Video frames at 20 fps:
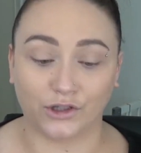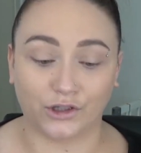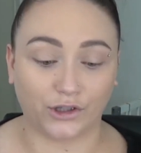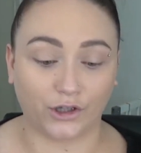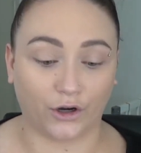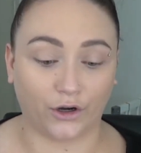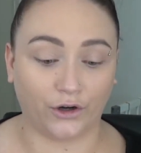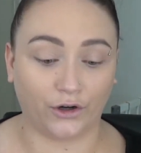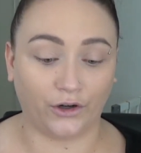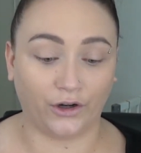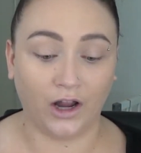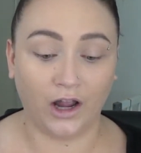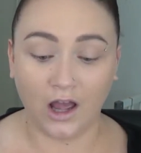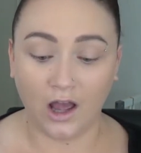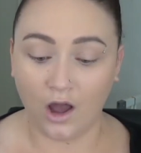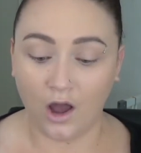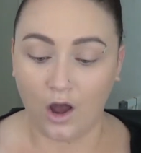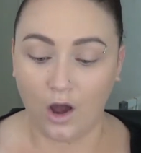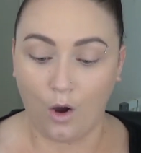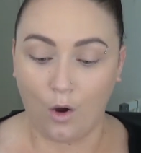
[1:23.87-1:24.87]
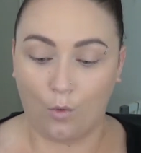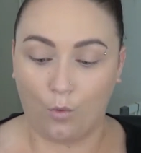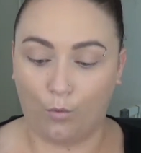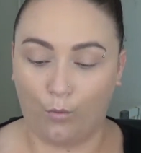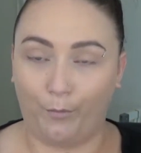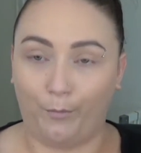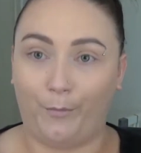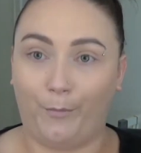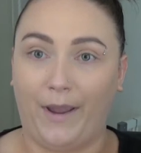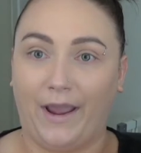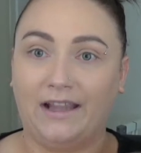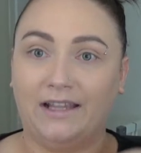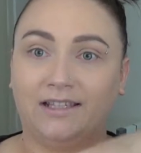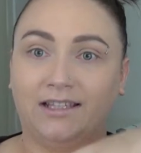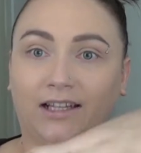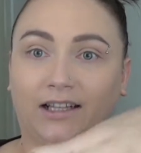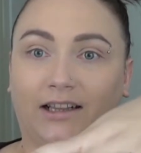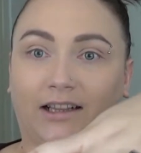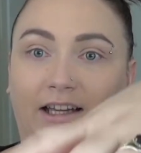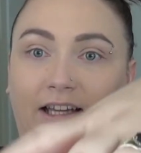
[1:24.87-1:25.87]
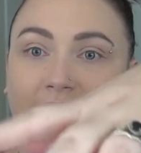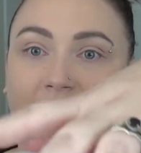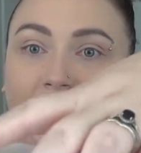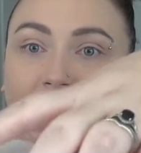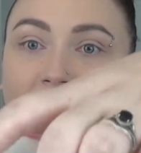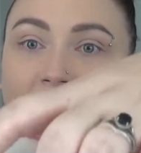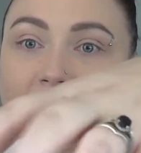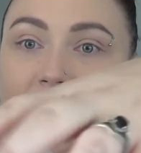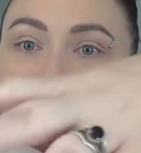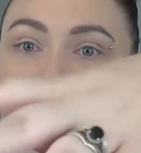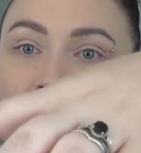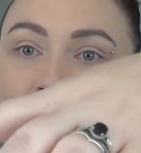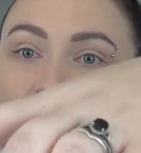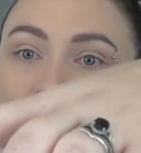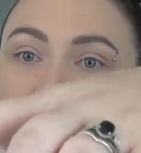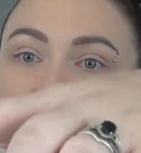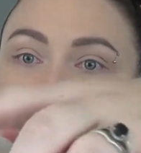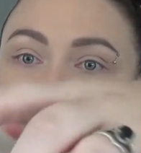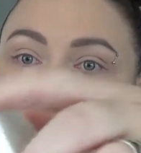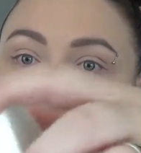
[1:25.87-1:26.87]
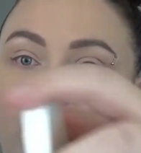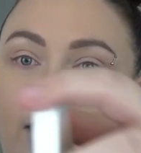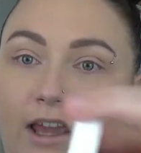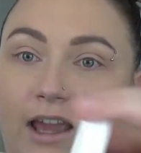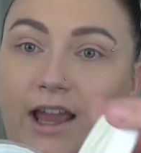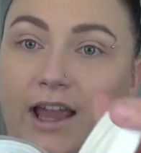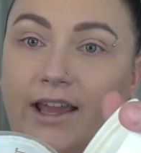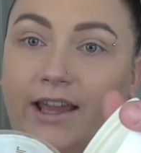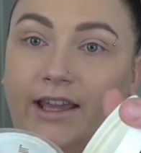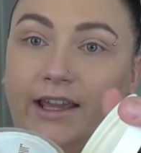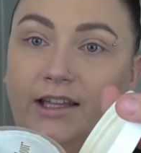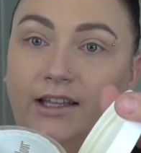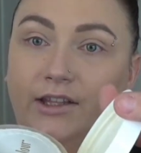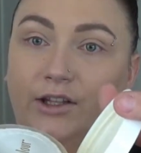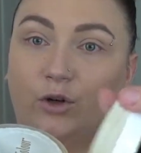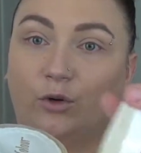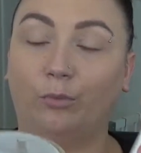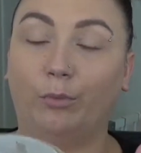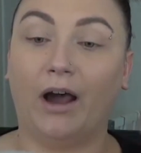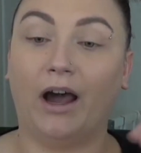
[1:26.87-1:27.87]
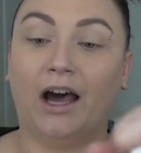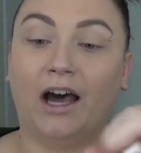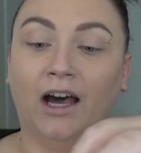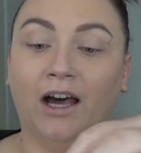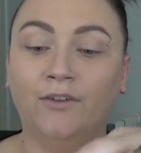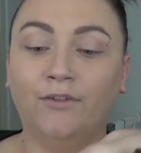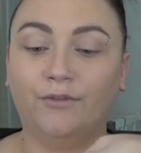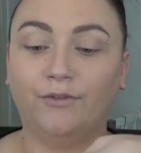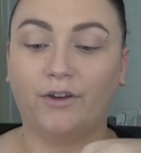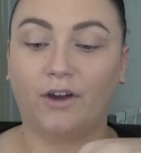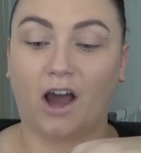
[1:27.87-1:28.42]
So basically it comes with a little puff.